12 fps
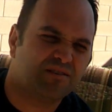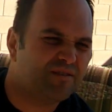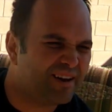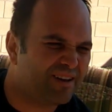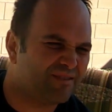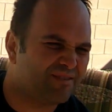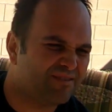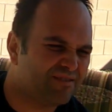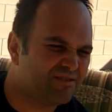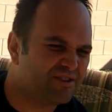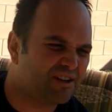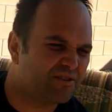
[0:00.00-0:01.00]
Wait,
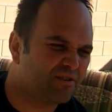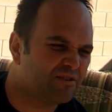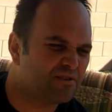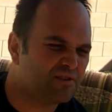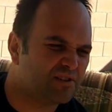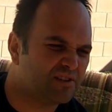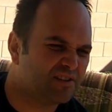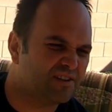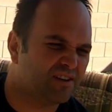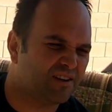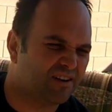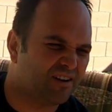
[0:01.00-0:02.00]
Jon Gruden's
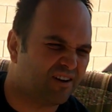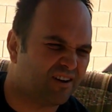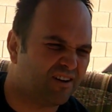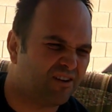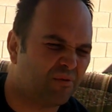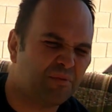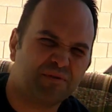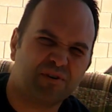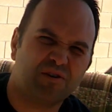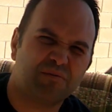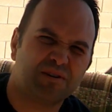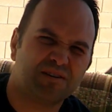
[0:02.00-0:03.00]
uh,
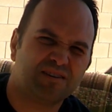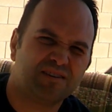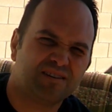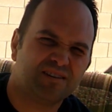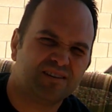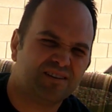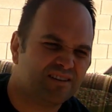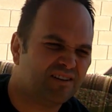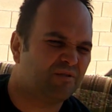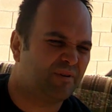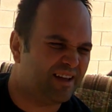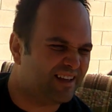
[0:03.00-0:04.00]
homophobe?
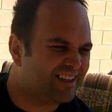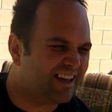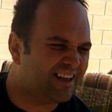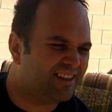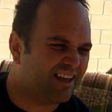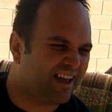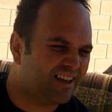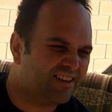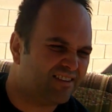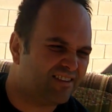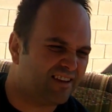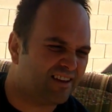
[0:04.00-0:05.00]
Wait, and,
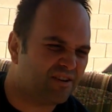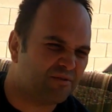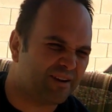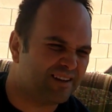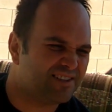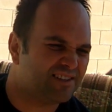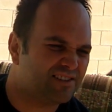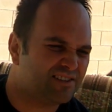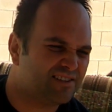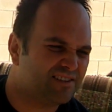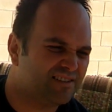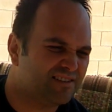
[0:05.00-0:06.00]
and, and a
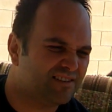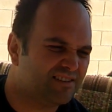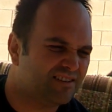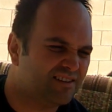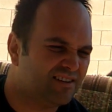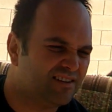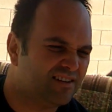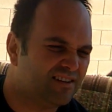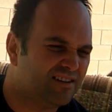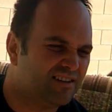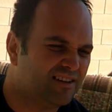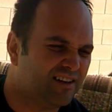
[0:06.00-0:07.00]
racist?
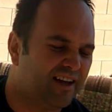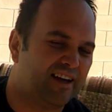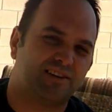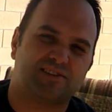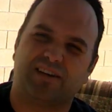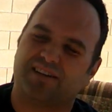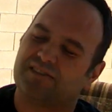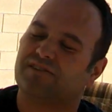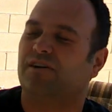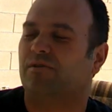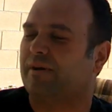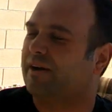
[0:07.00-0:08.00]
And a sexist,
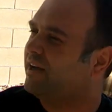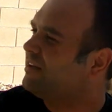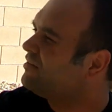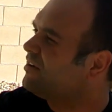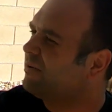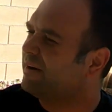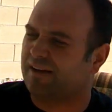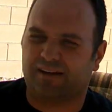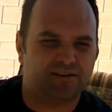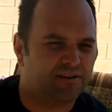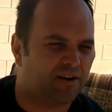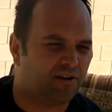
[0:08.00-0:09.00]
no way. No way.
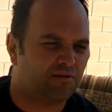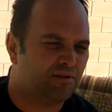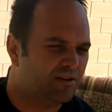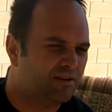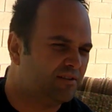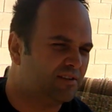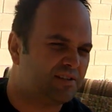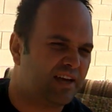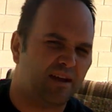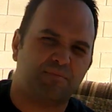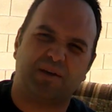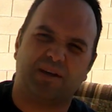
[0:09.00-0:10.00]
No. This
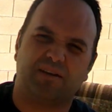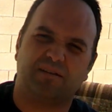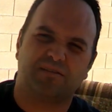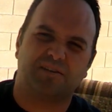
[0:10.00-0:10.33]
can't be.